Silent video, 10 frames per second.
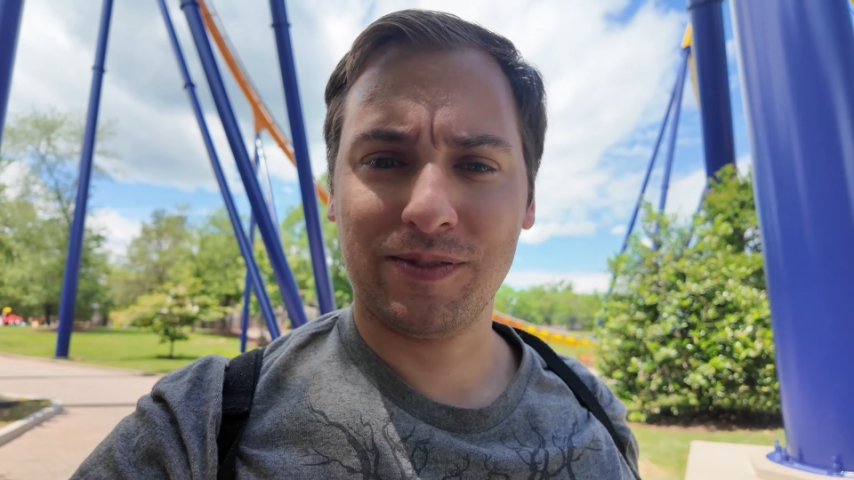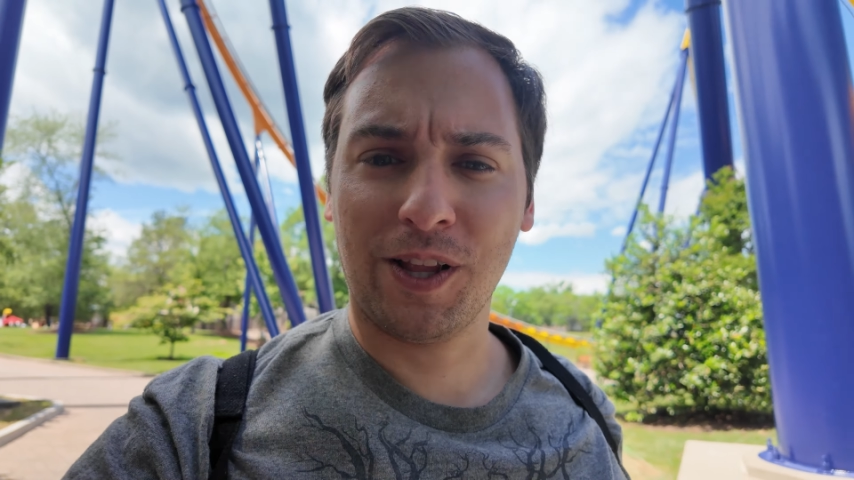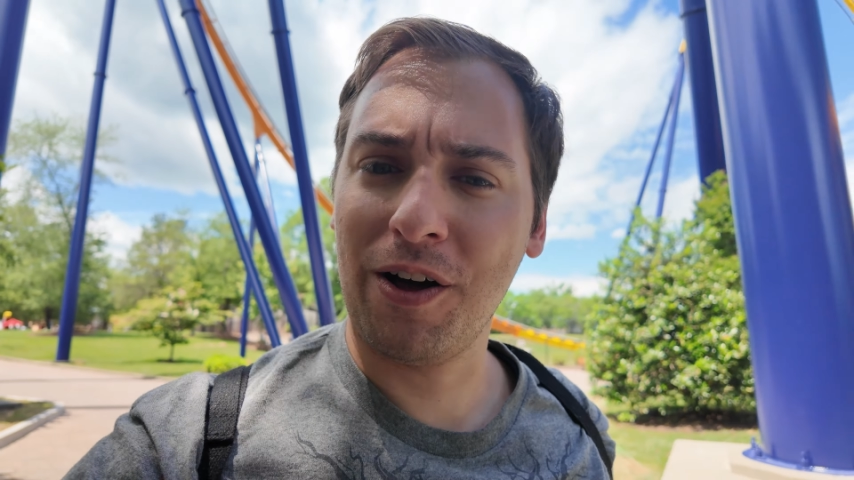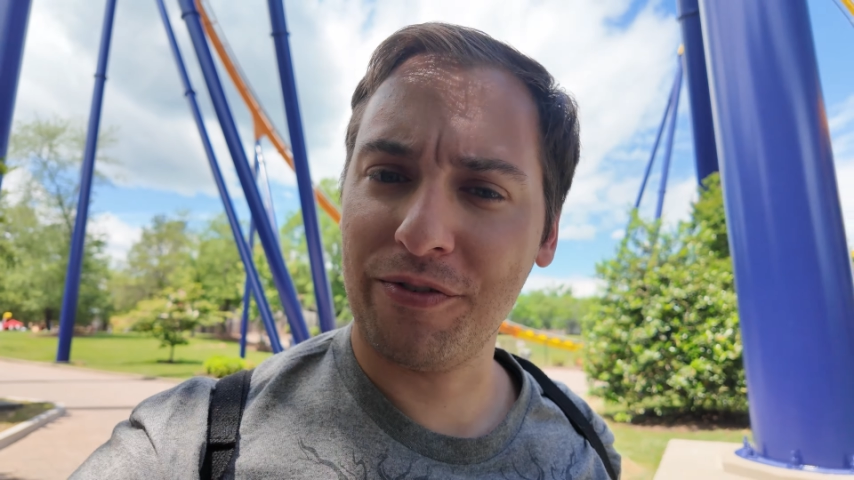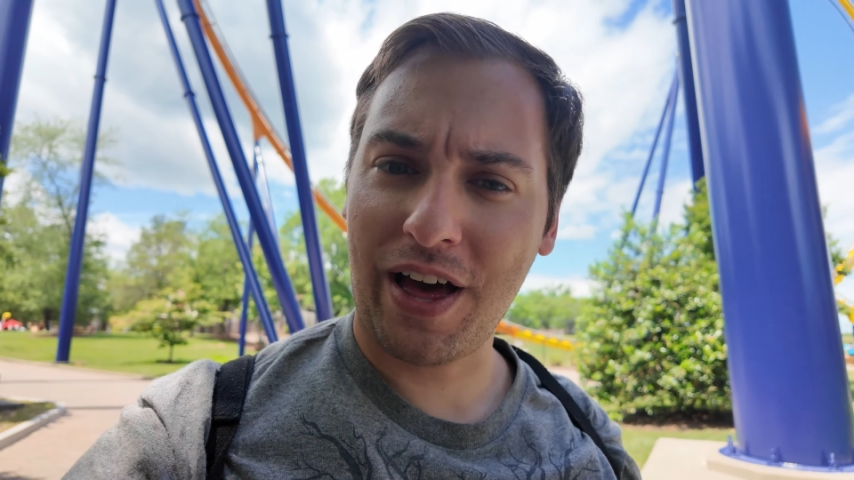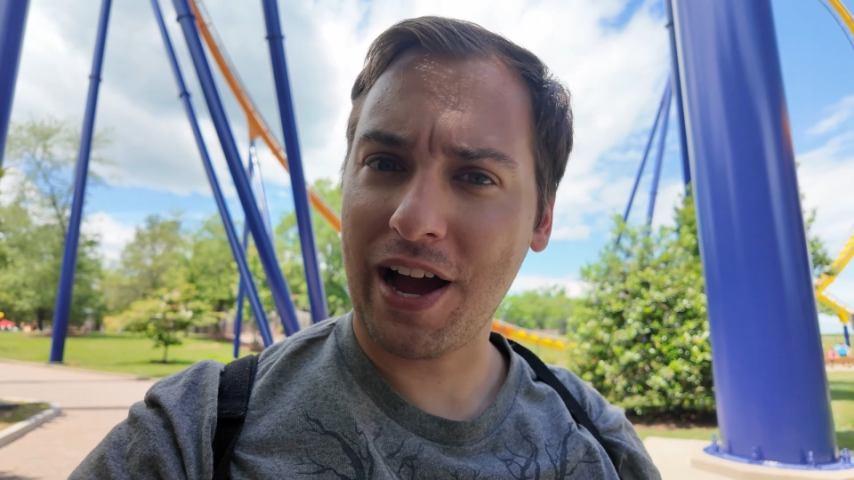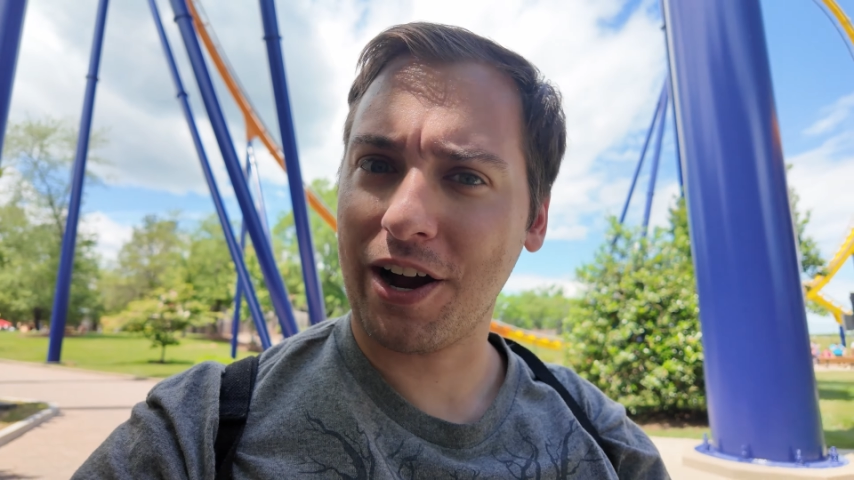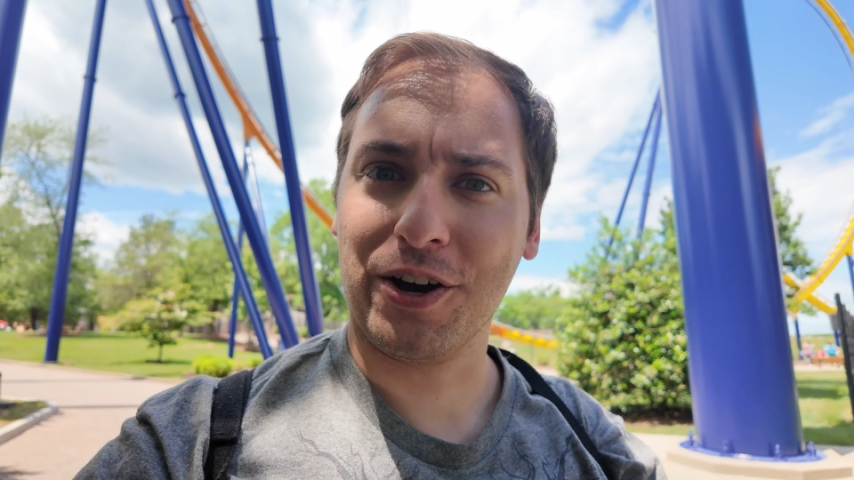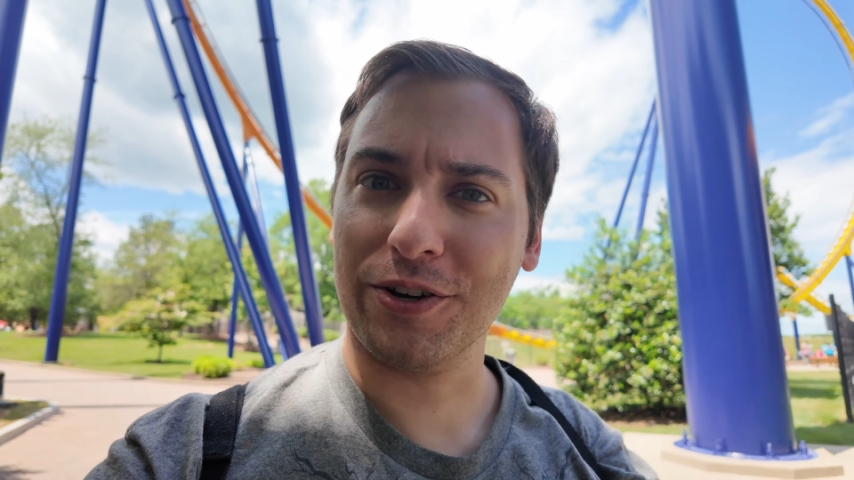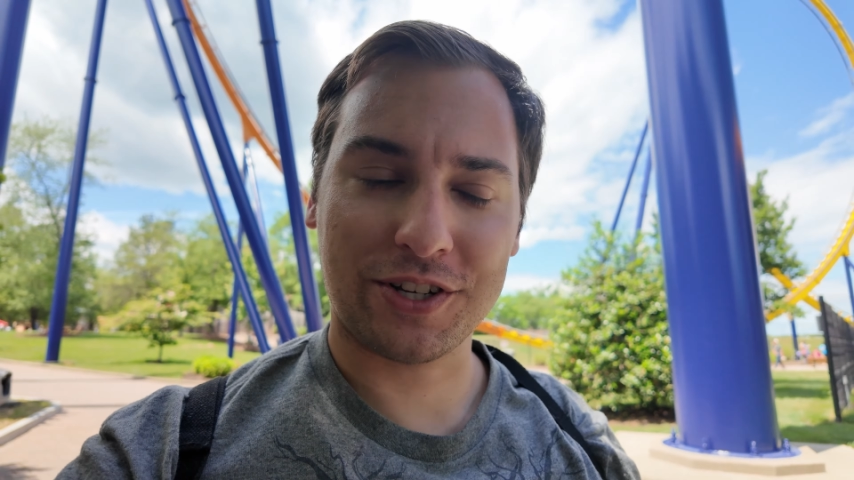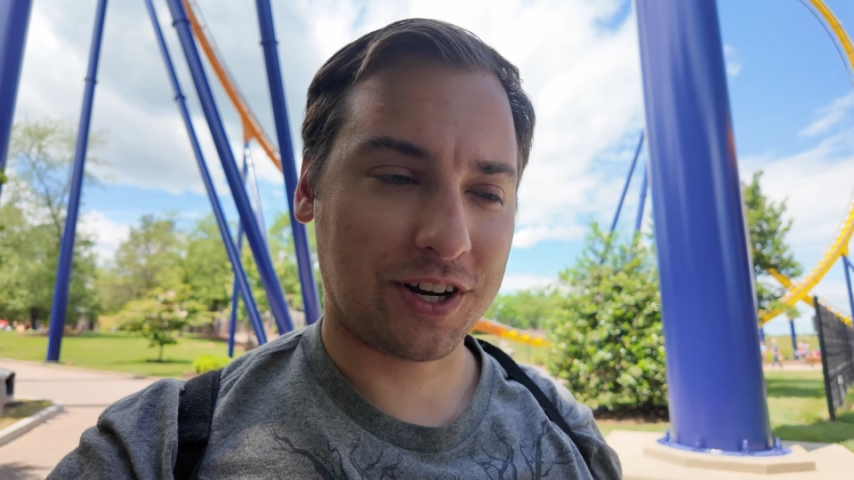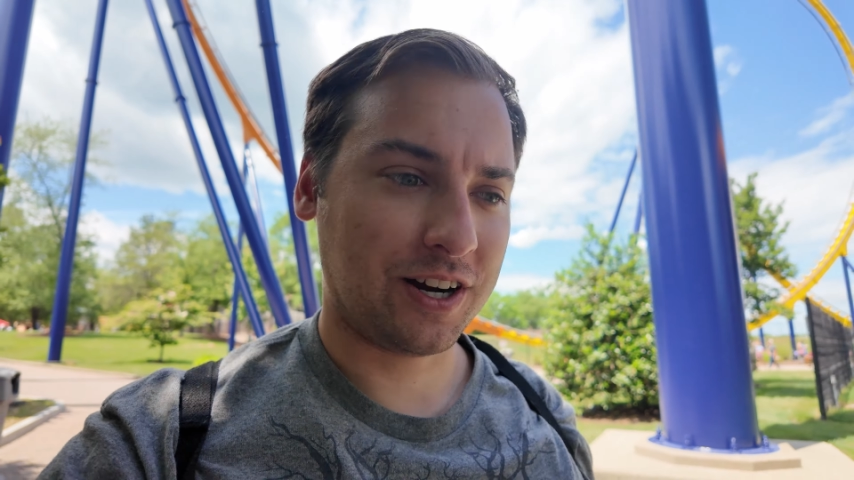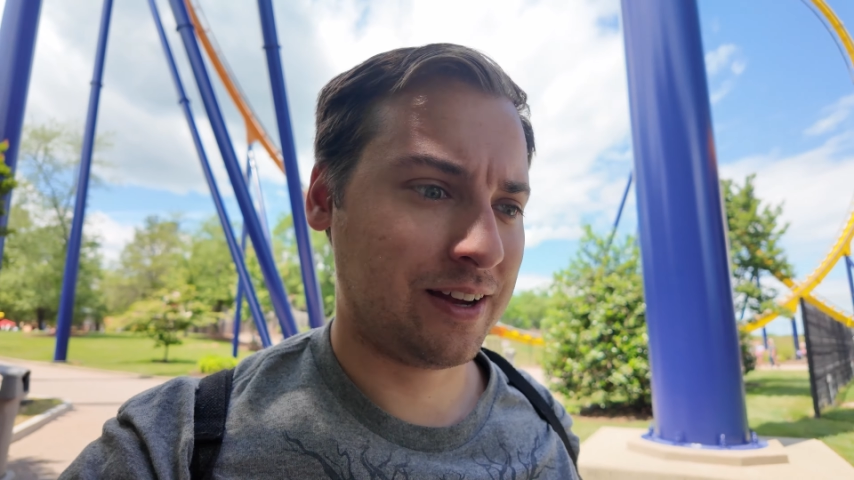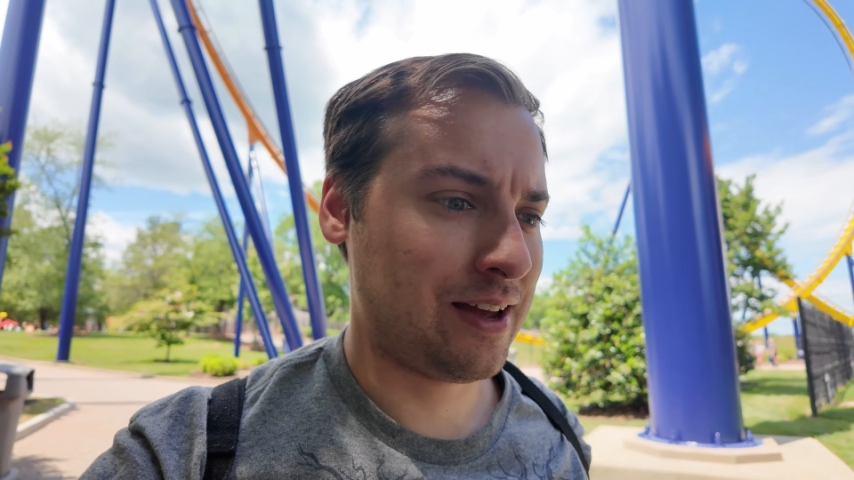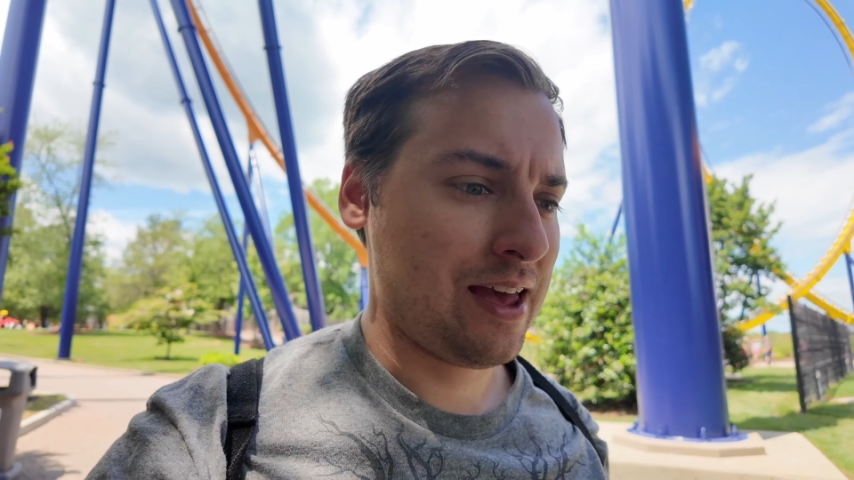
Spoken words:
love that coaster.